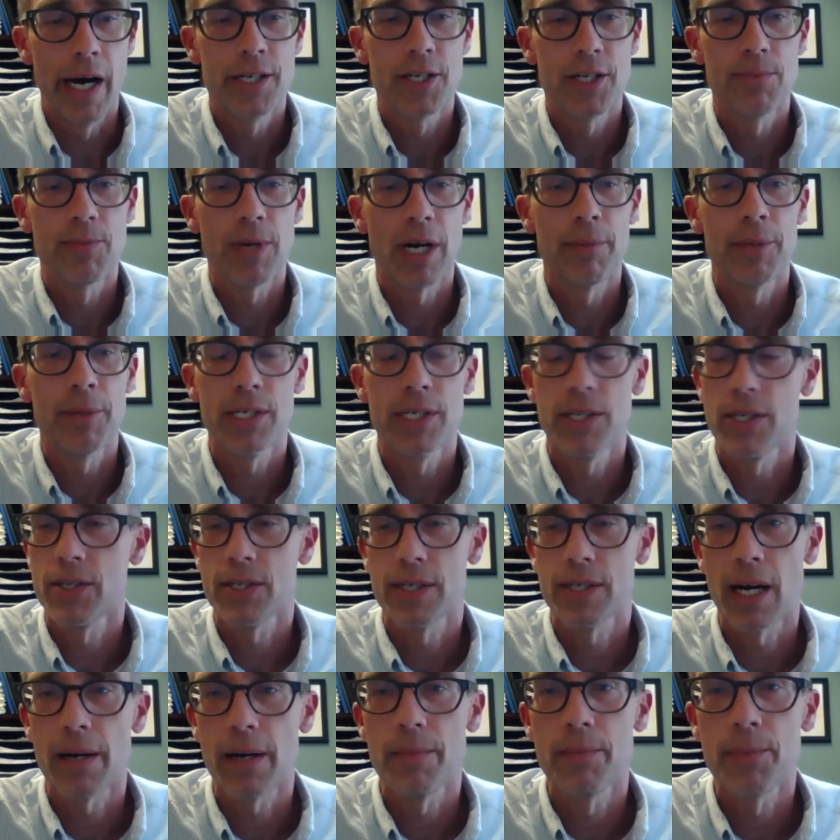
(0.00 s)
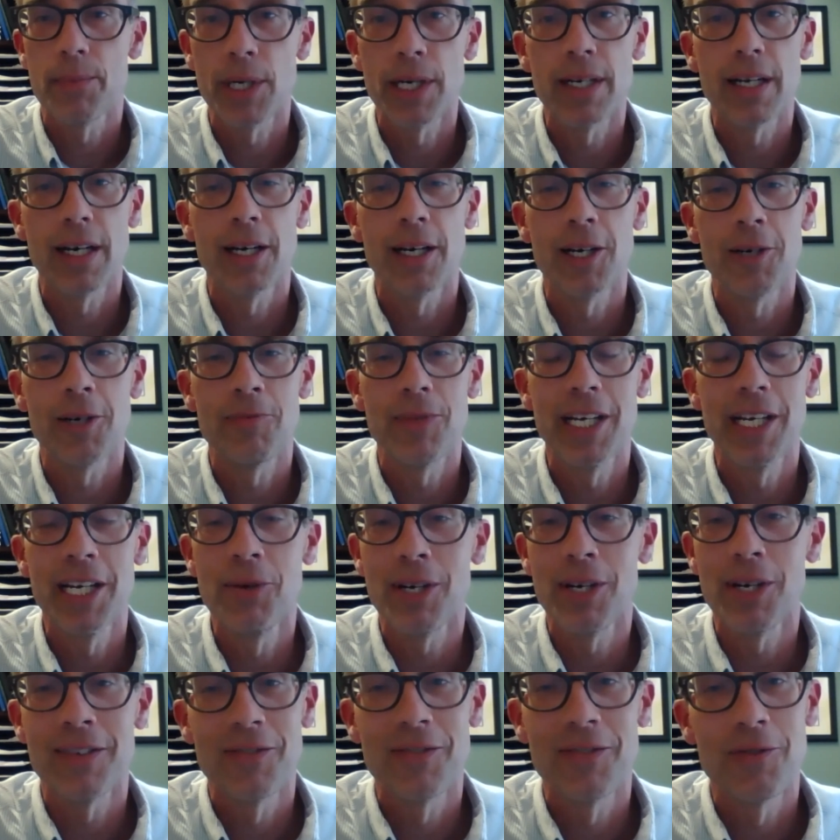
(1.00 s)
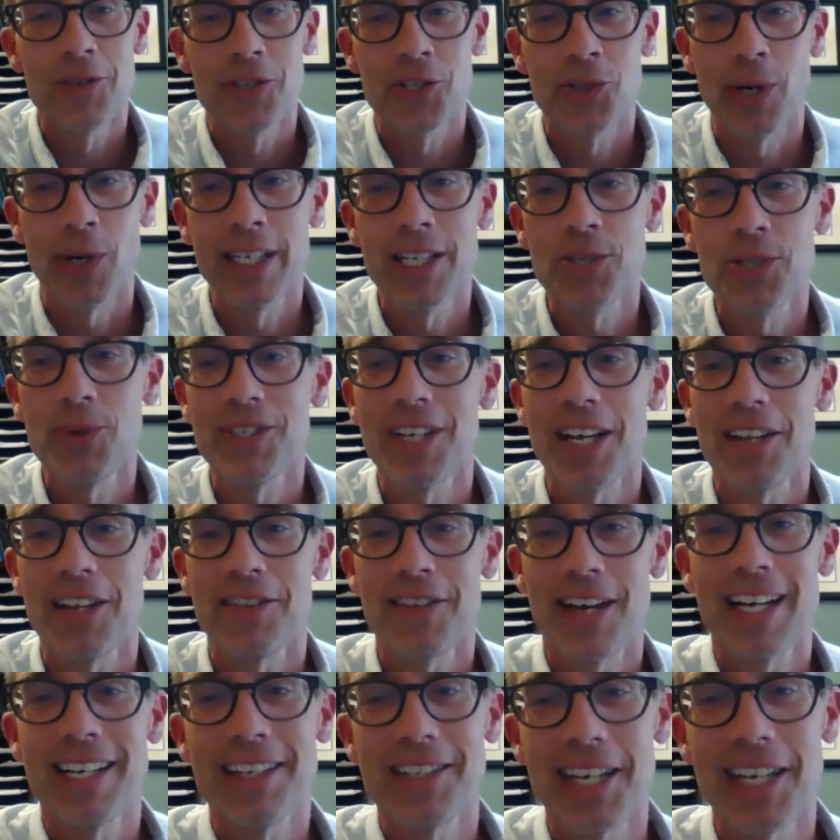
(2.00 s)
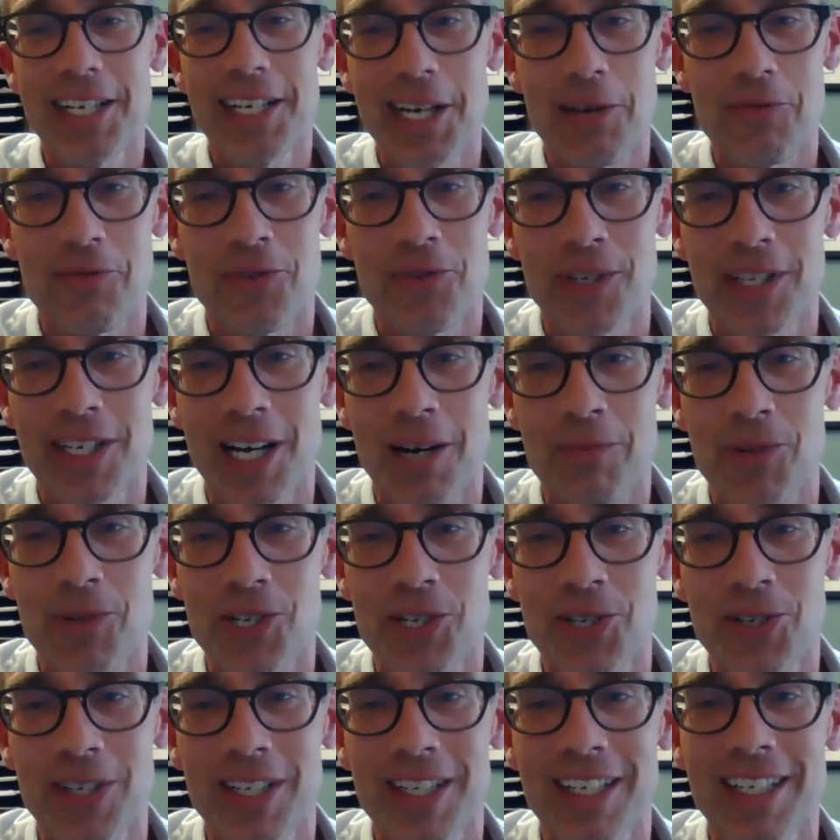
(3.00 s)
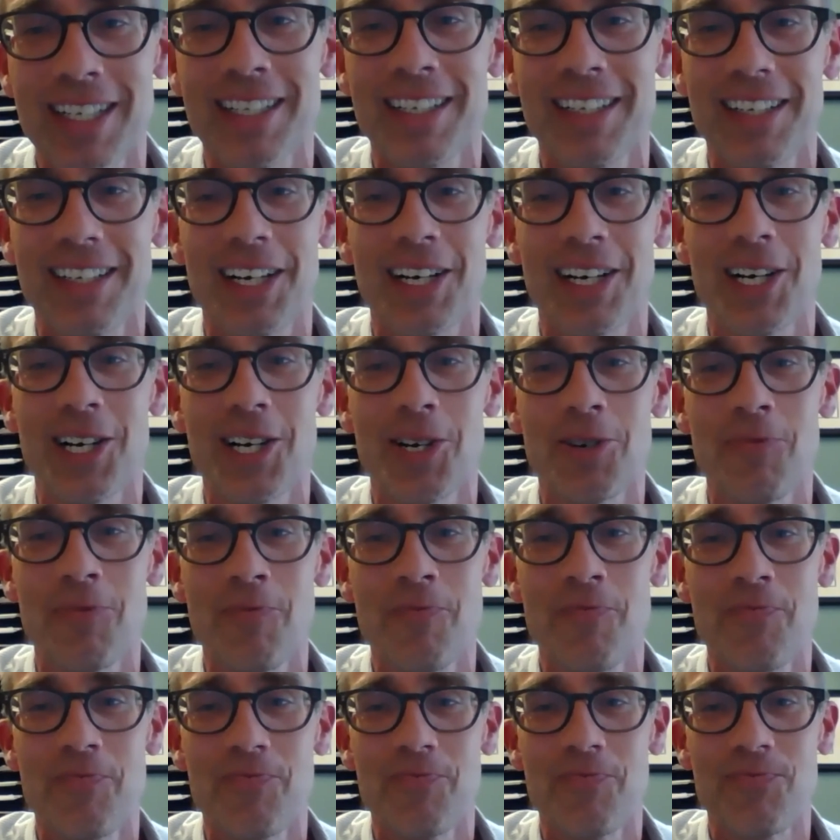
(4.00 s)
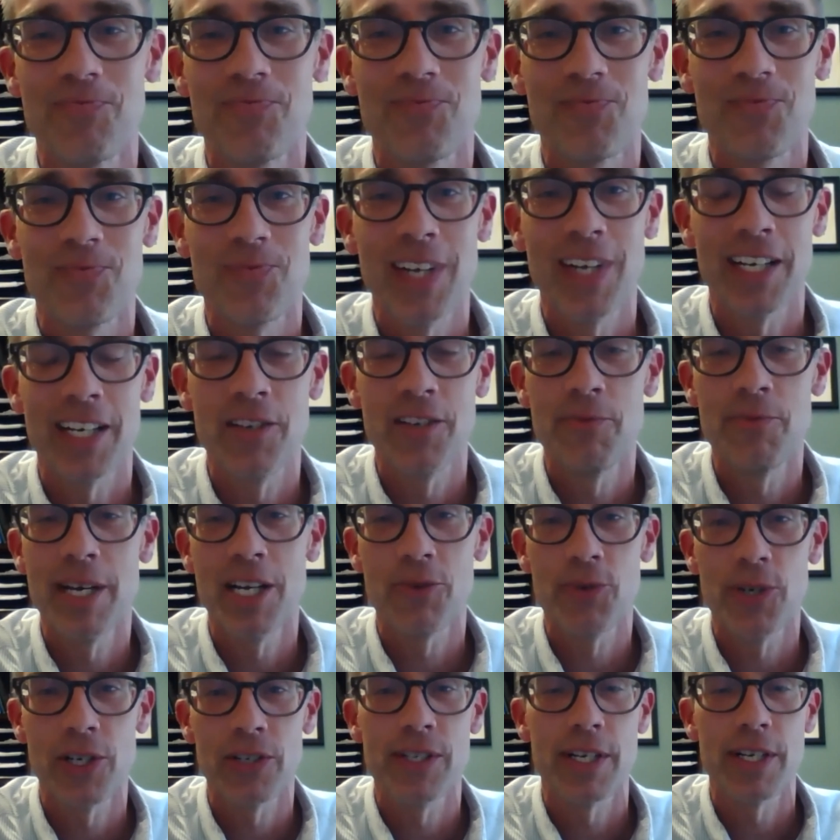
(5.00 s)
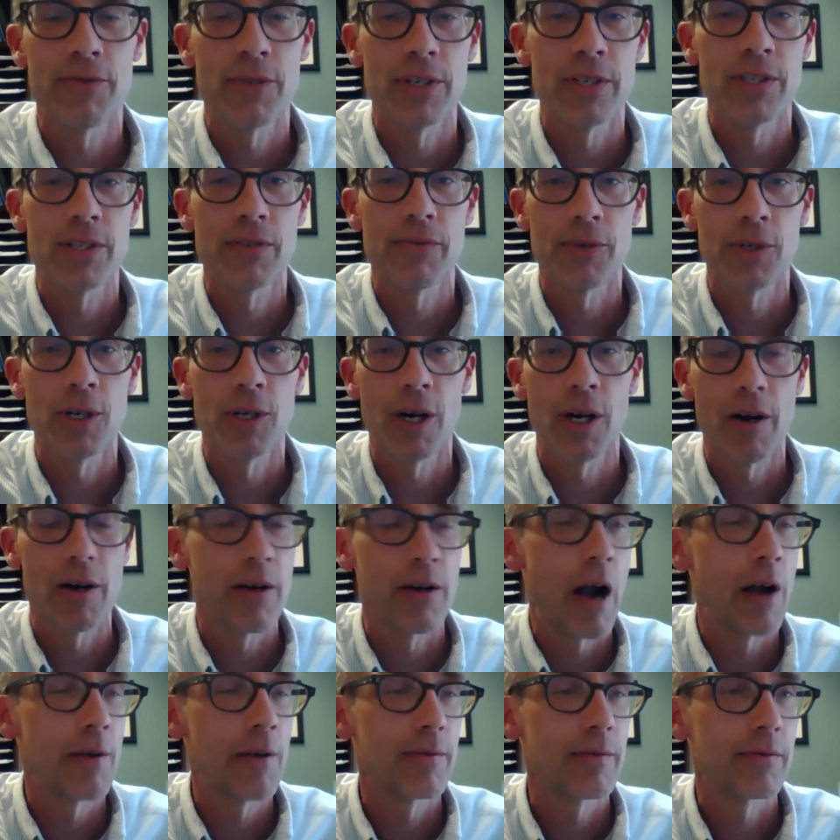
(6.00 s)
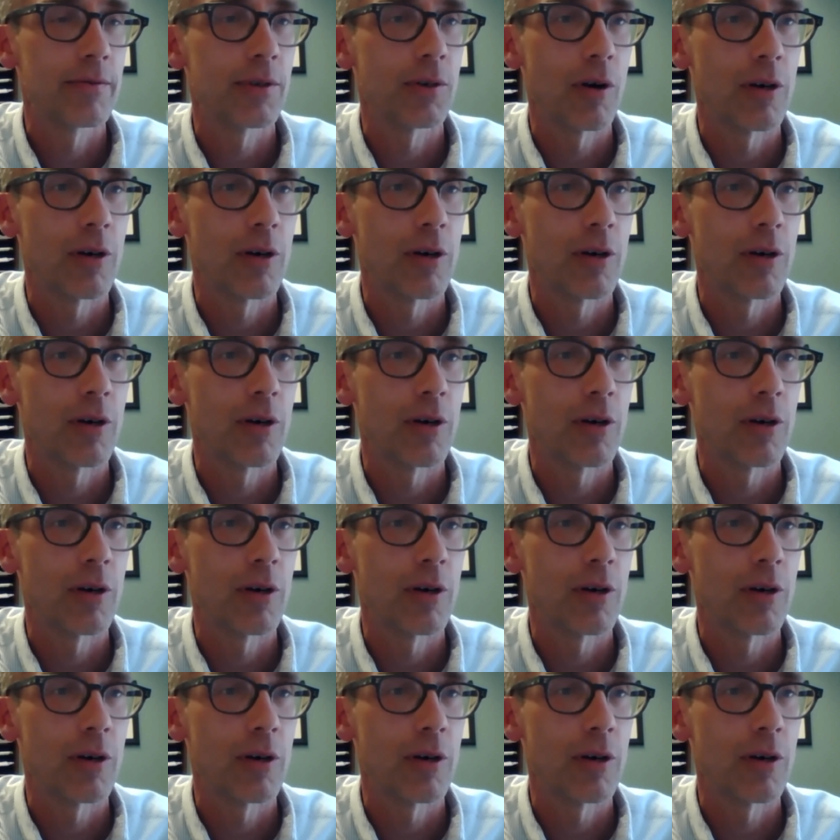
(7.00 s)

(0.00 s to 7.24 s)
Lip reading: should probably just stop, but anyway, so I just want to say thanks, AGEP, for the opportunity. Yeah, you made a real difference for our